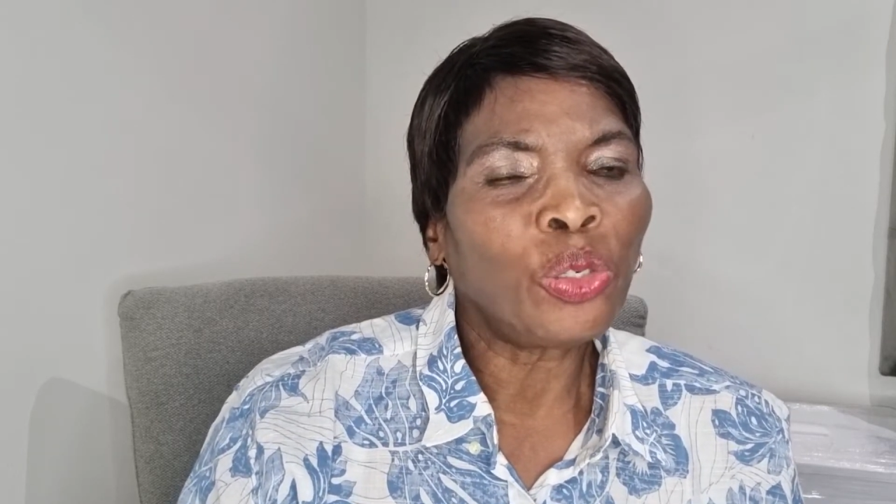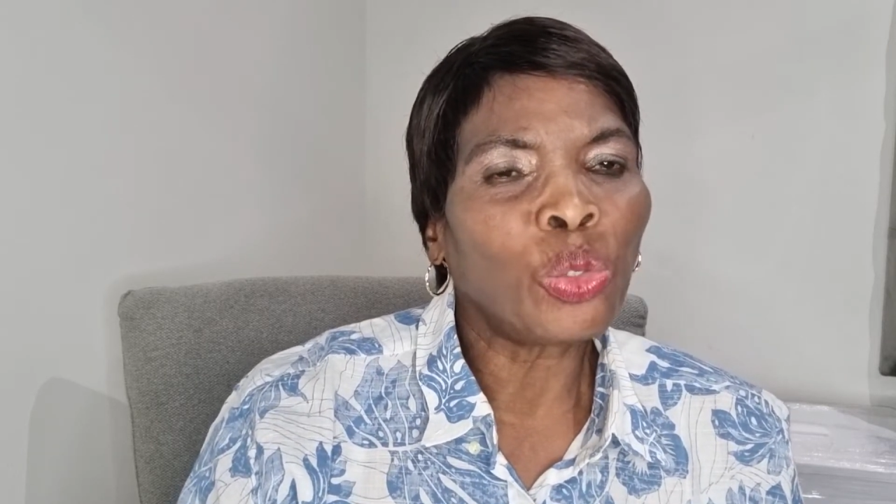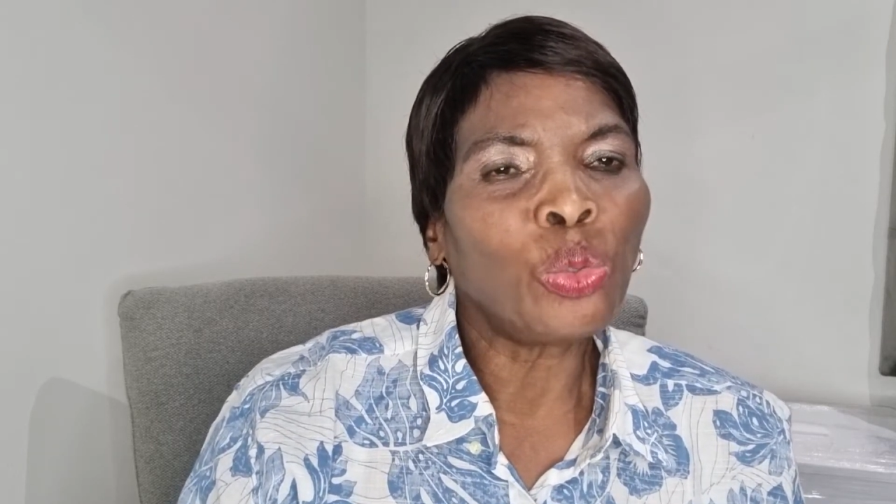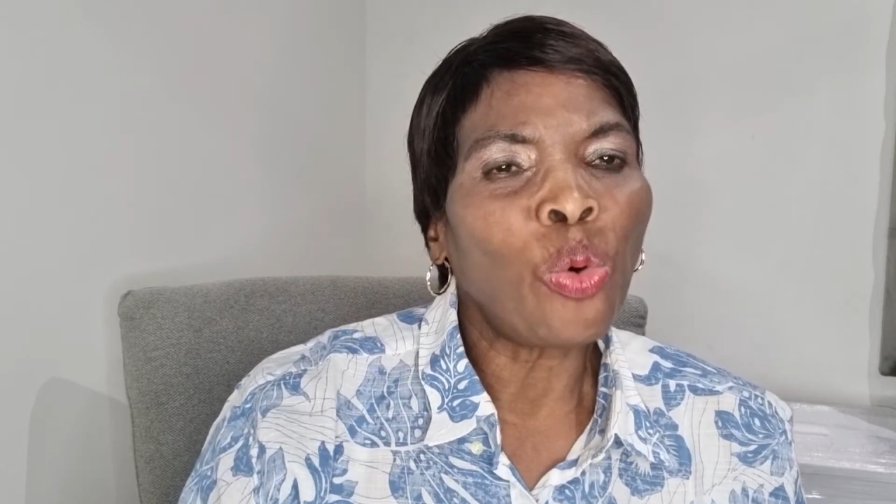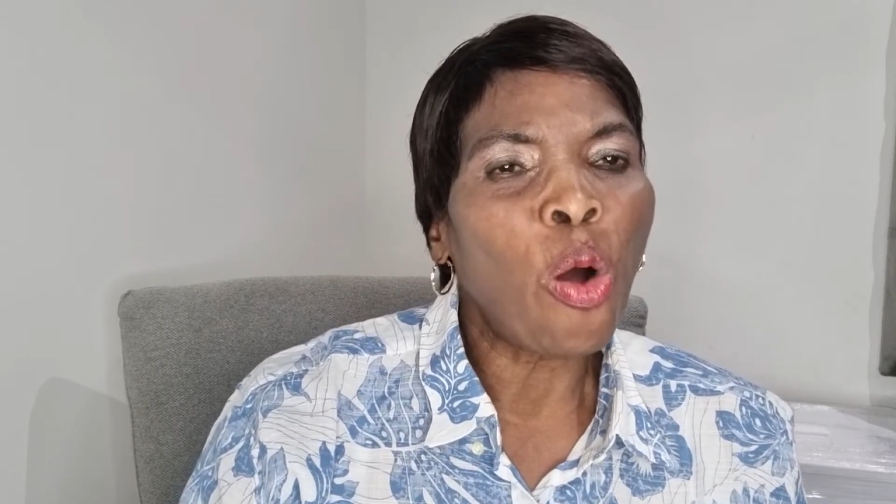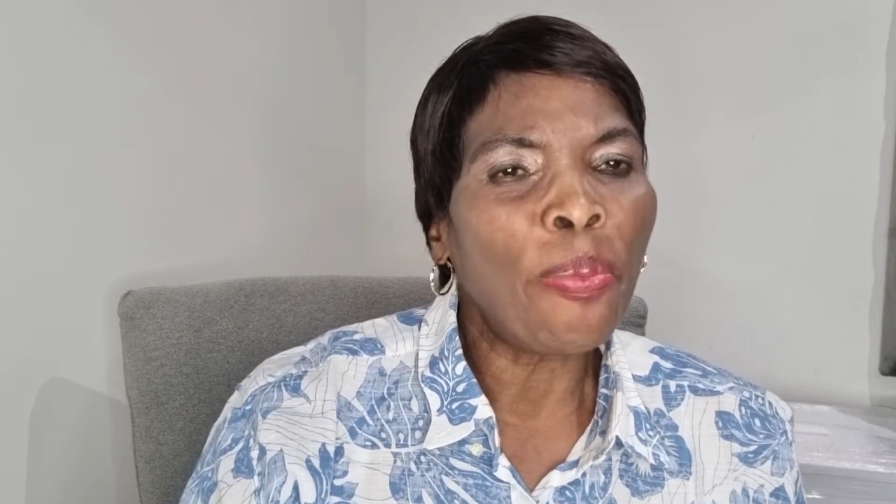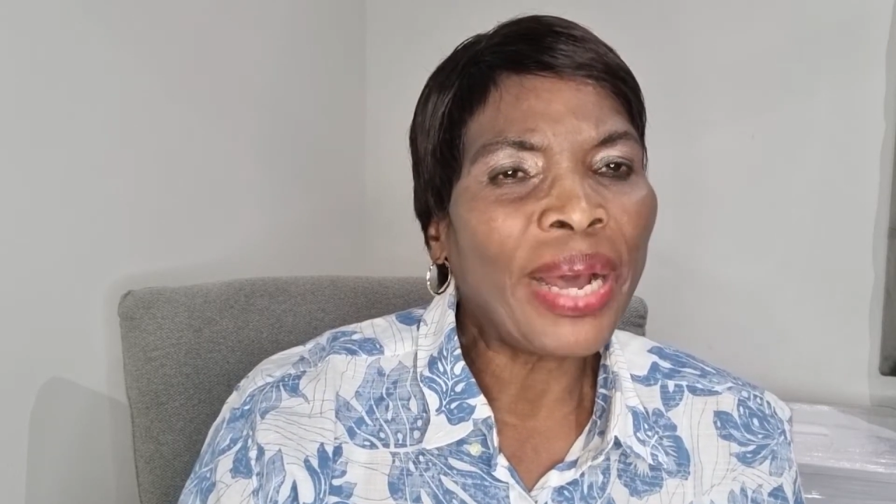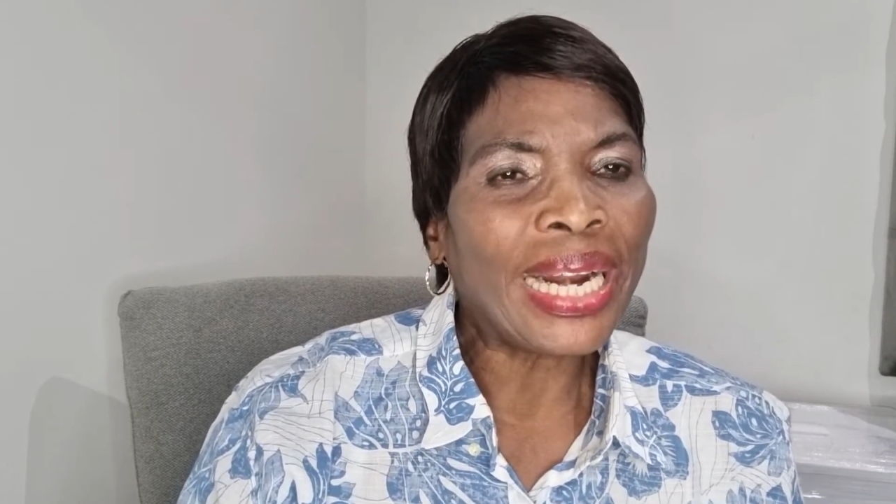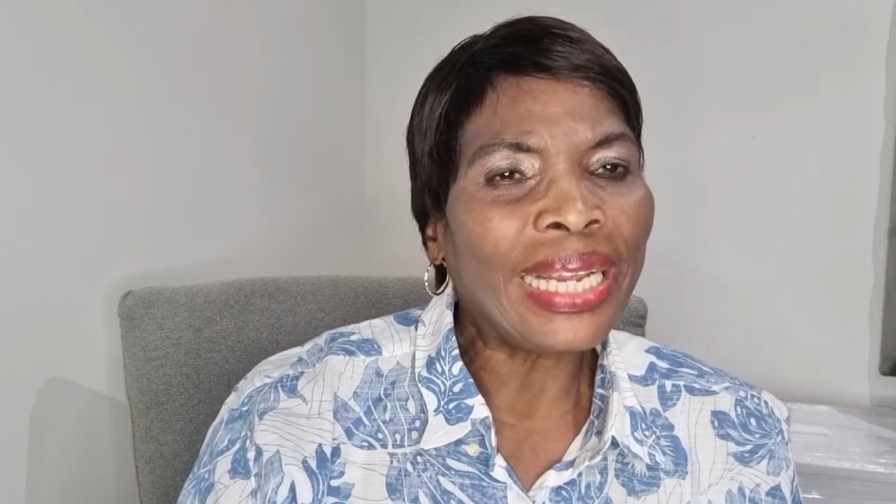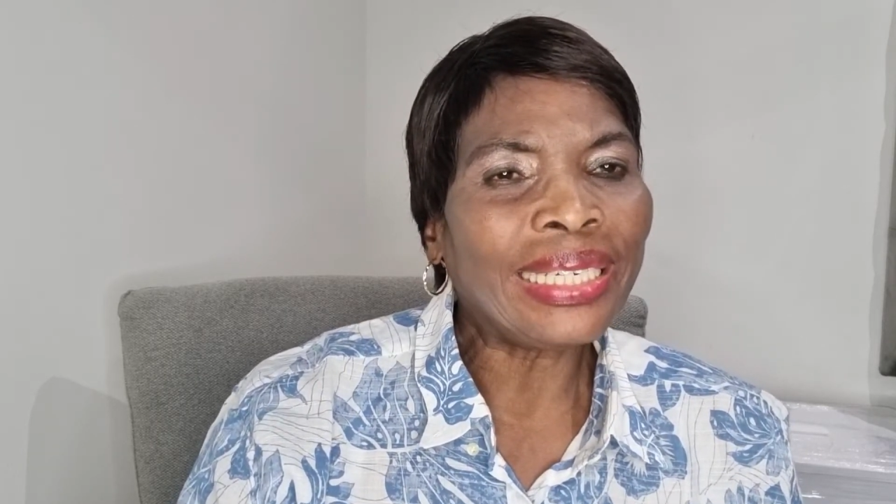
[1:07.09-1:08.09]
to
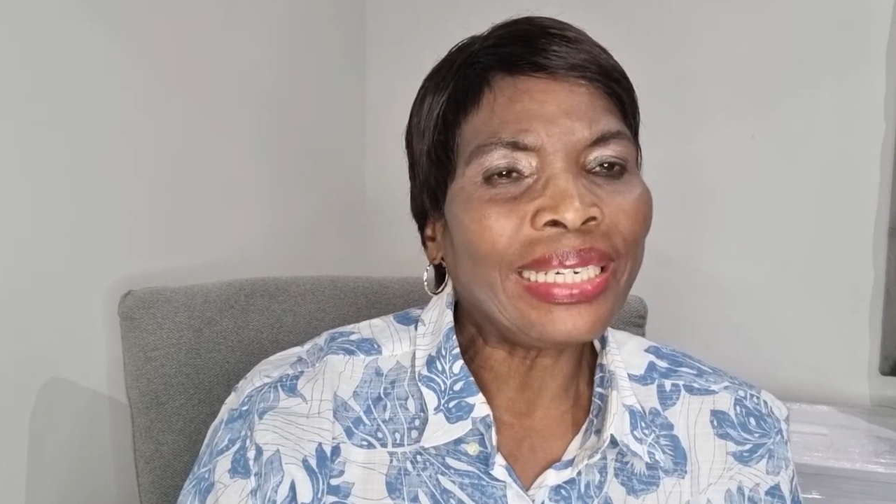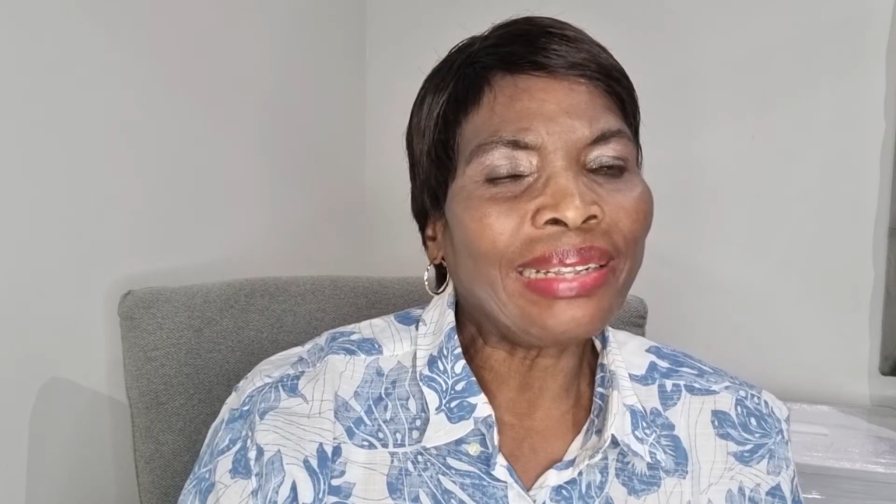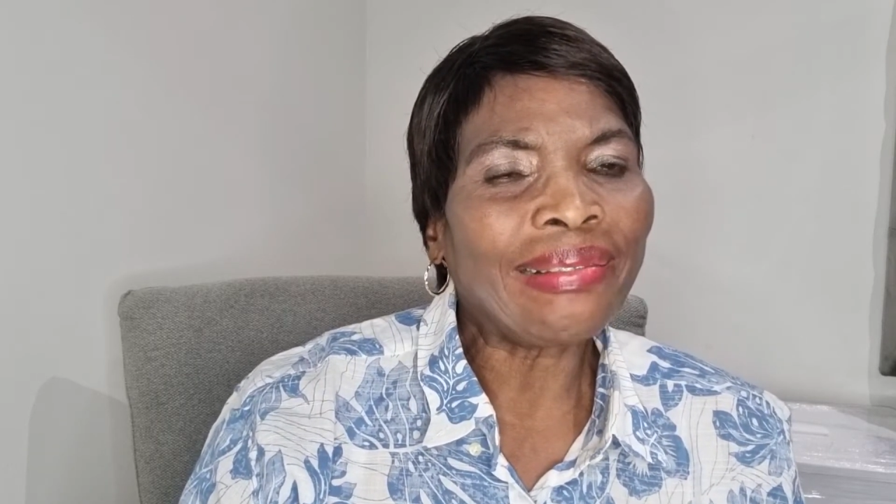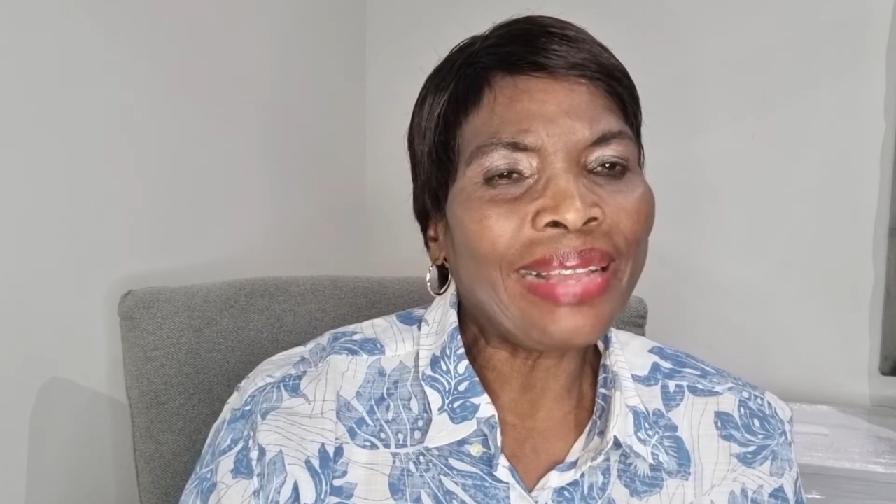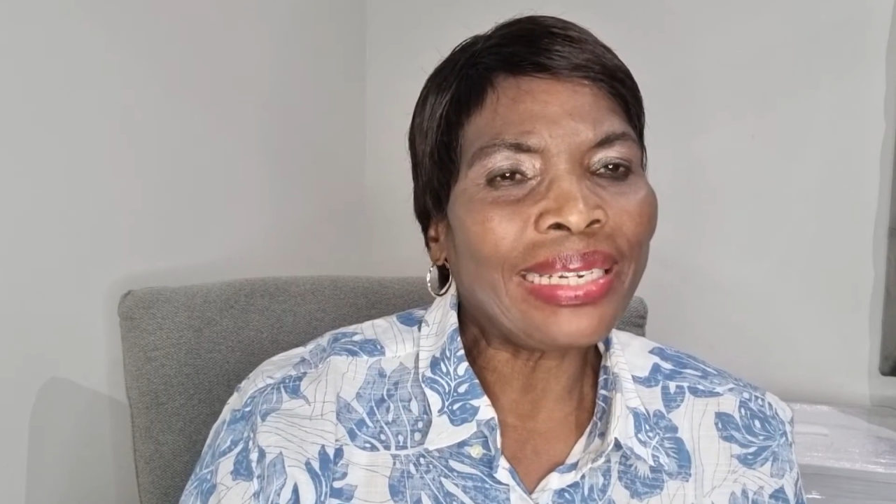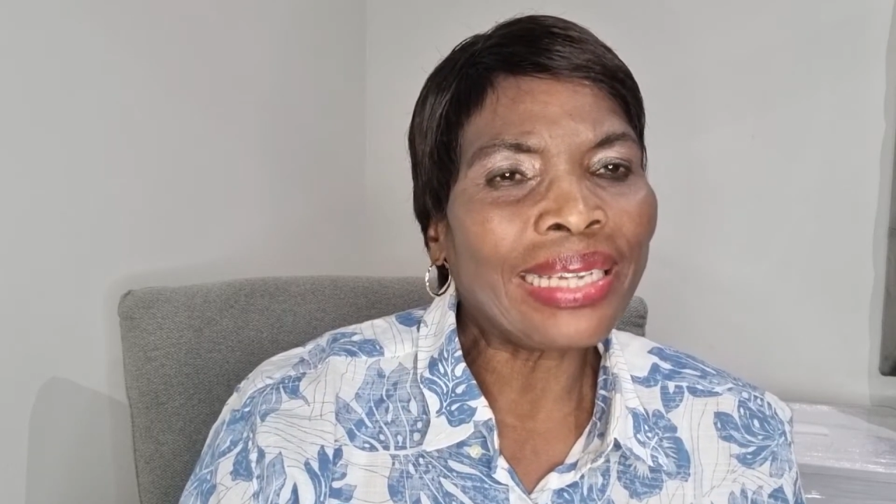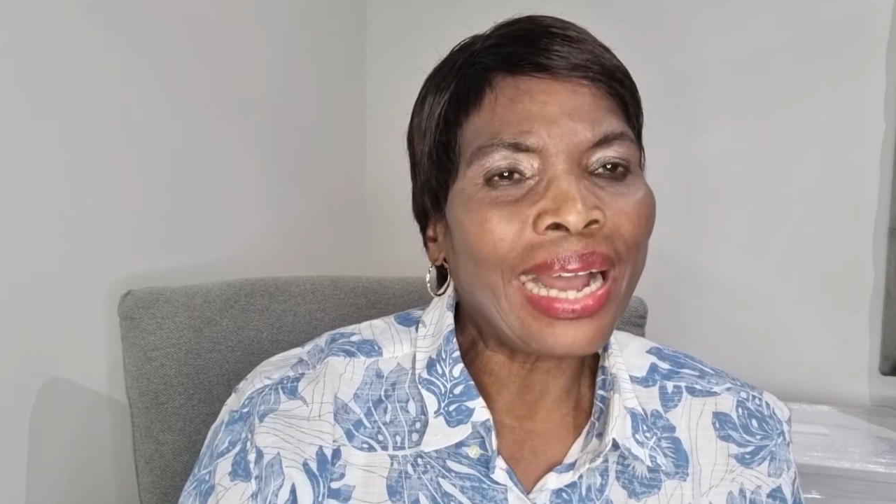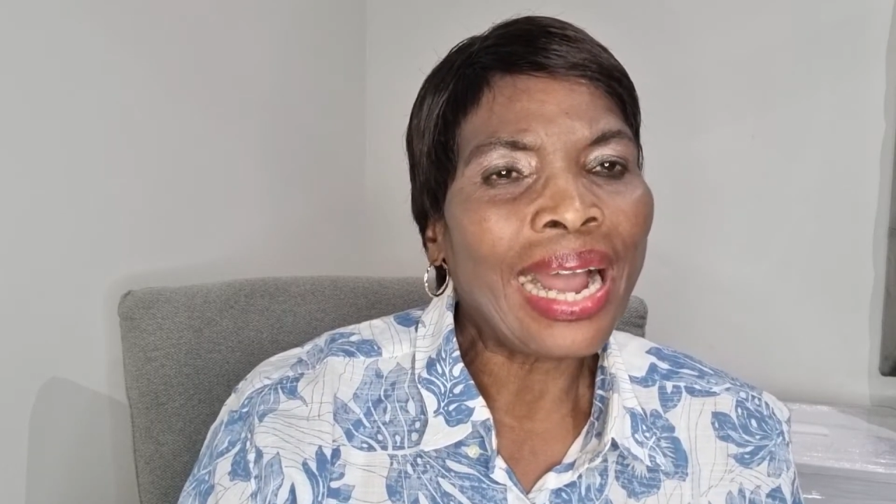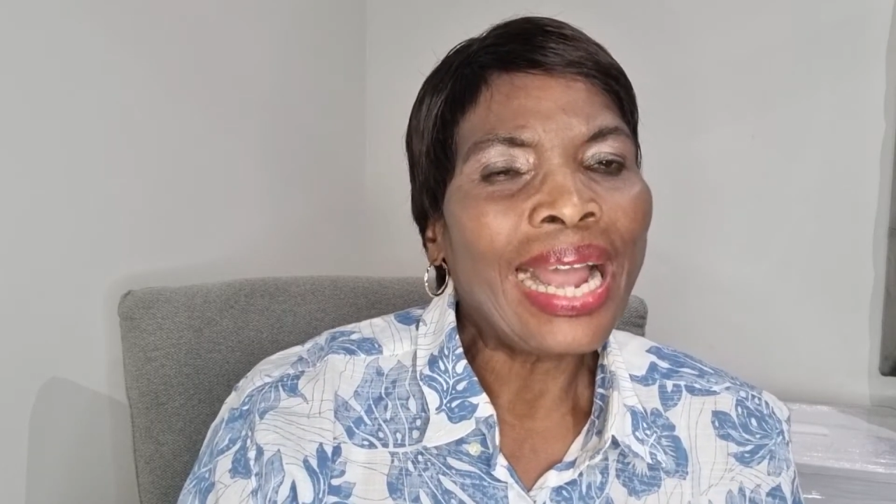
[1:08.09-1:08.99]
operating theater,